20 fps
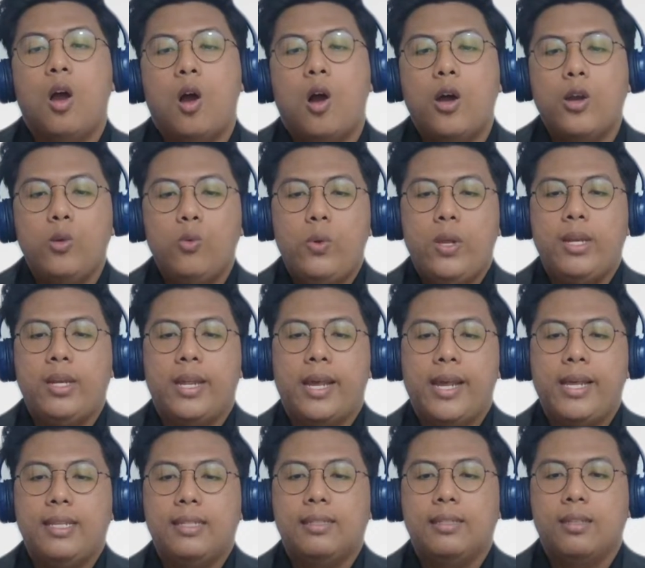On
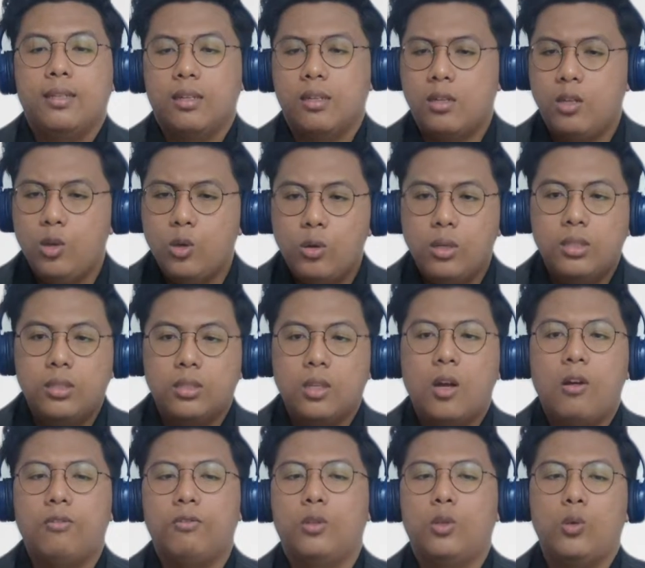weeknights, you
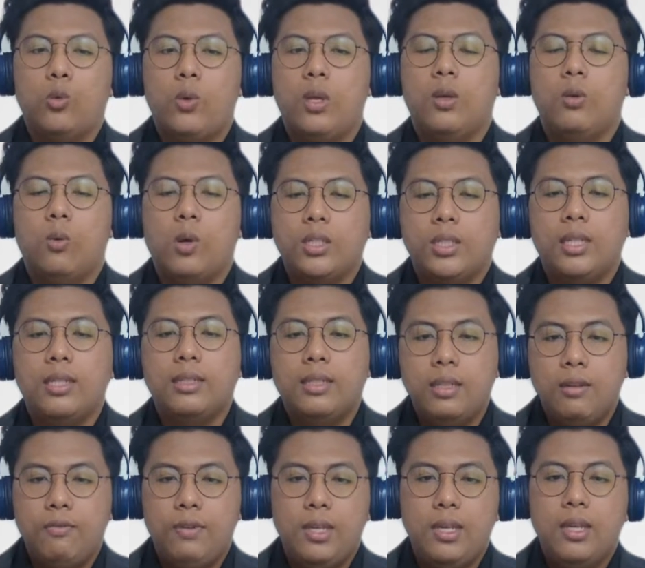resolve to quit watching
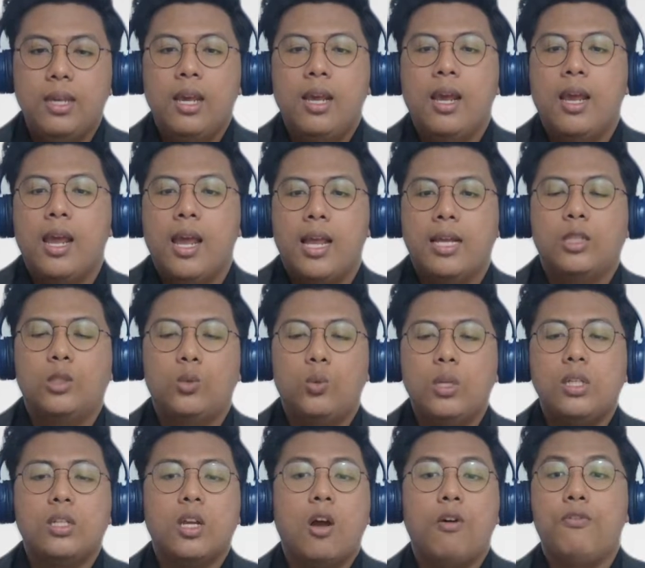TV and
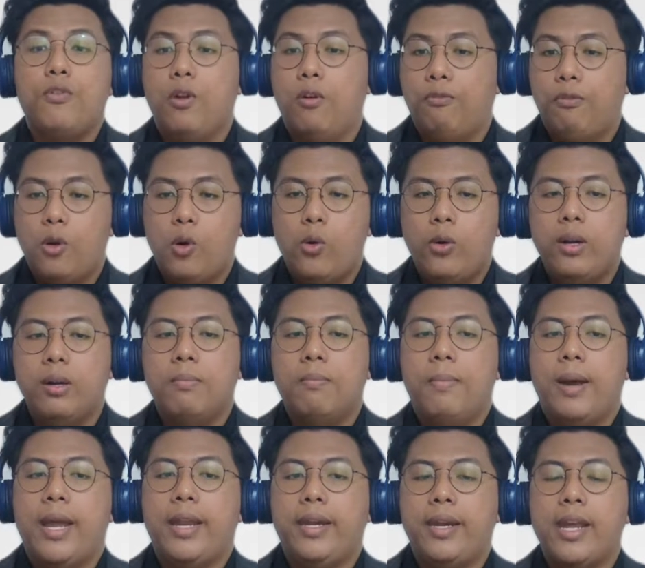switch off your phone
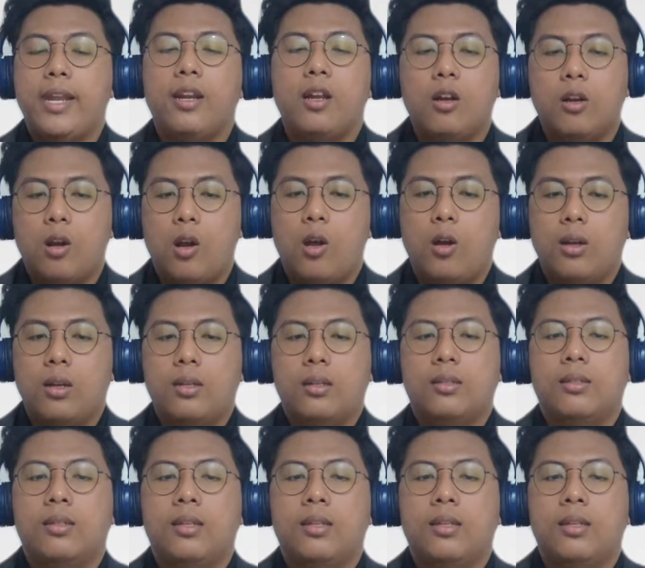by 9 o'clock.